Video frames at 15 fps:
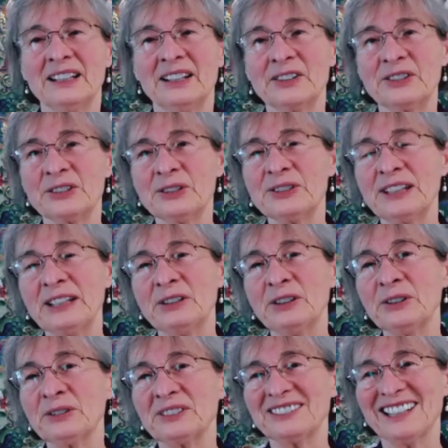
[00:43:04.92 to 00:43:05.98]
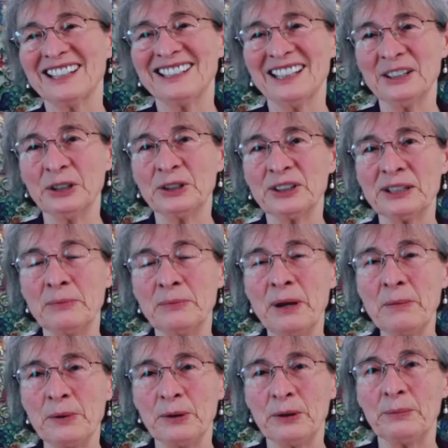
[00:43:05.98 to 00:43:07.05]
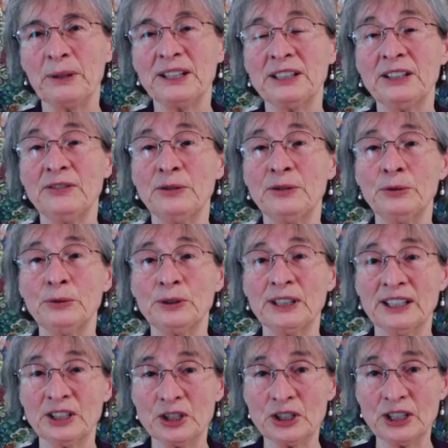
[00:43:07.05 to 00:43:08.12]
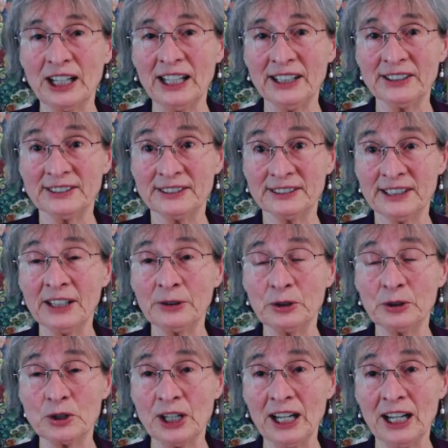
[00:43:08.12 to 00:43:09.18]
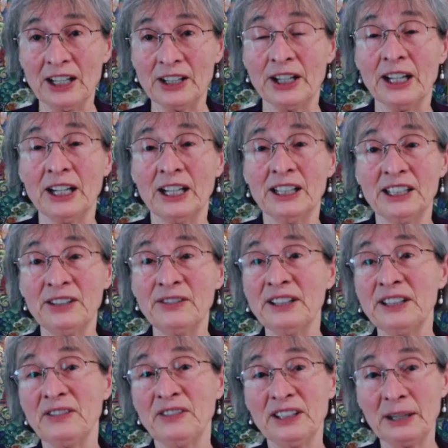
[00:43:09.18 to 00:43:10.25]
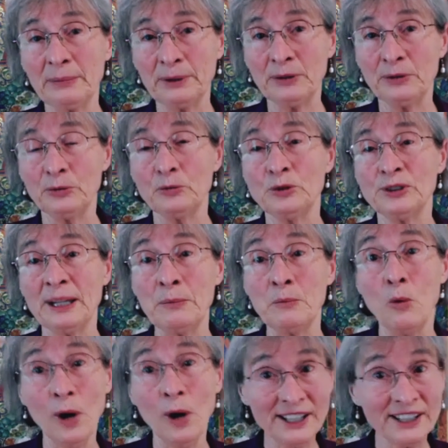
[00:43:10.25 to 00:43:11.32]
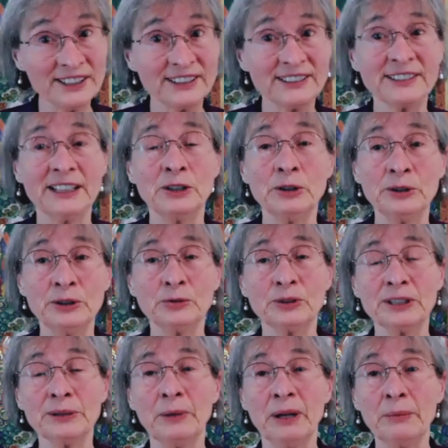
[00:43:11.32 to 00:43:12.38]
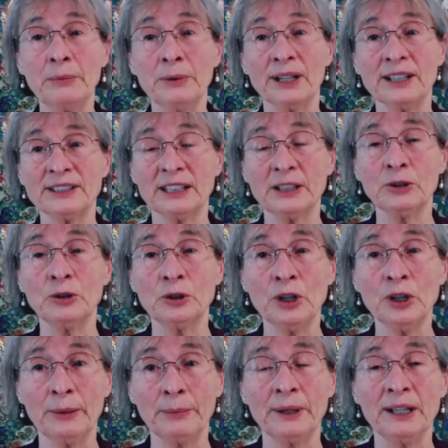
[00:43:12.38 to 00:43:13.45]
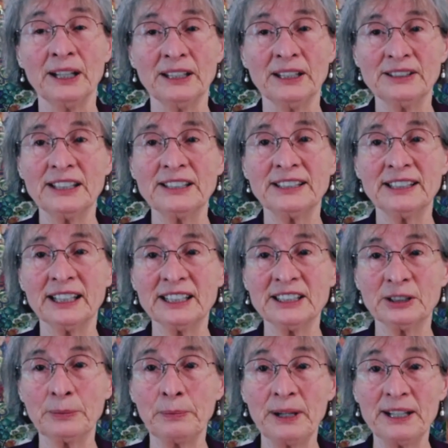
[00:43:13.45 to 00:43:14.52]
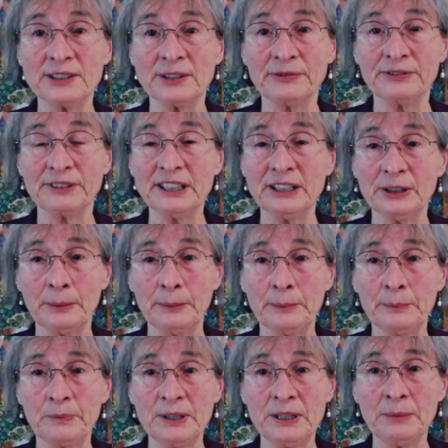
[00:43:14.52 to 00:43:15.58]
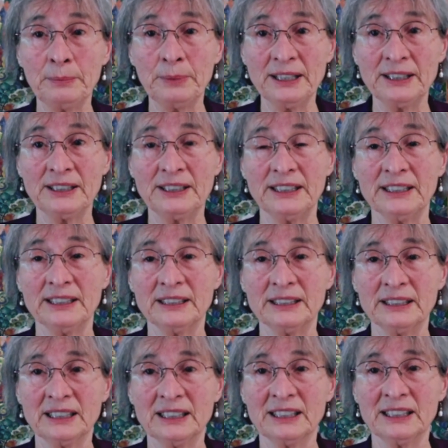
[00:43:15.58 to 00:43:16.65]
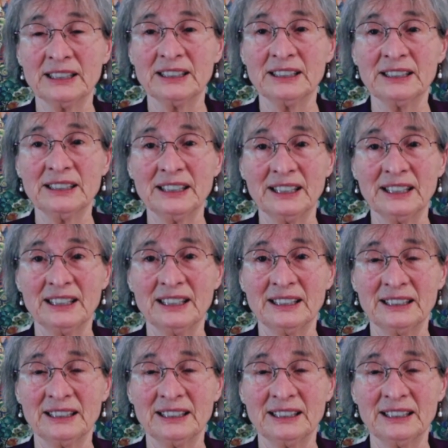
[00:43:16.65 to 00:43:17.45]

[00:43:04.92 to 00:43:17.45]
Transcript: So they cannot remember. But if you can start a child, even if it happened to them once, they're going to remember as they grow up that there is a place of freedom in painting. Yeah.